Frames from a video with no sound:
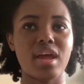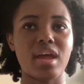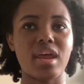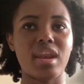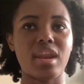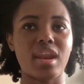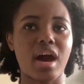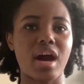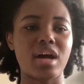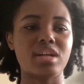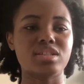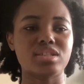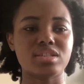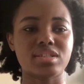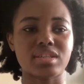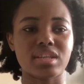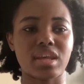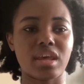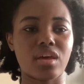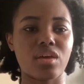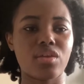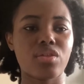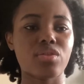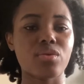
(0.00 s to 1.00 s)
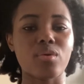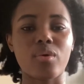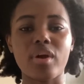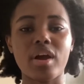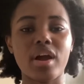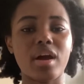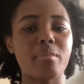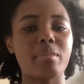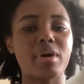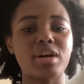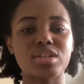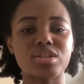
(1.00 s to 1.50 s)
and not just like
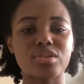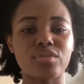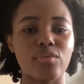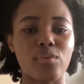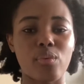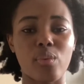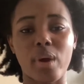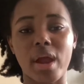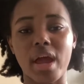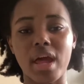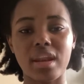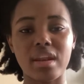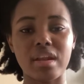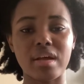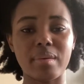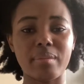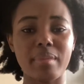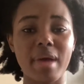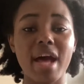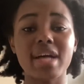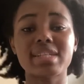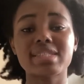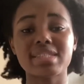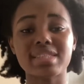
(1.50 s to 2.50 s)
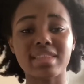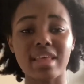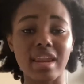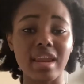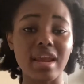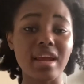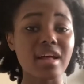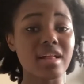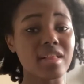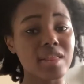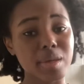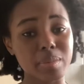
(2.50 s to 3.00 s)
throwing a bunch of random
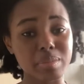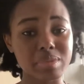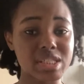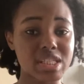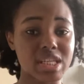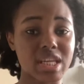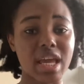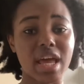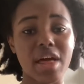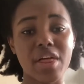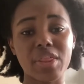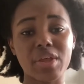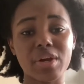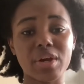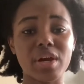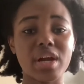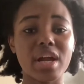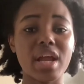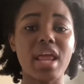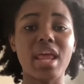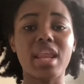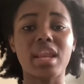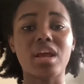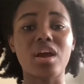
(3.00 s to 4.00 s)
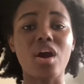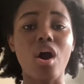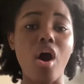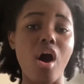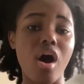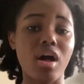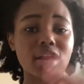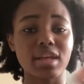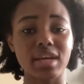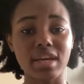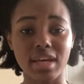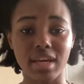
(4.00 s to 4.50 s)
aesthetic clips together and
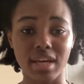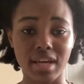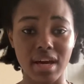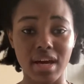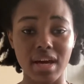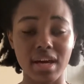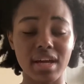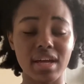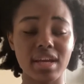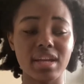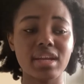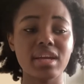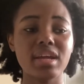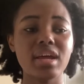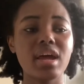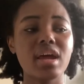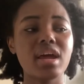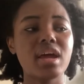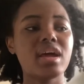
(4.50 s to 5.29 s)
calling it good,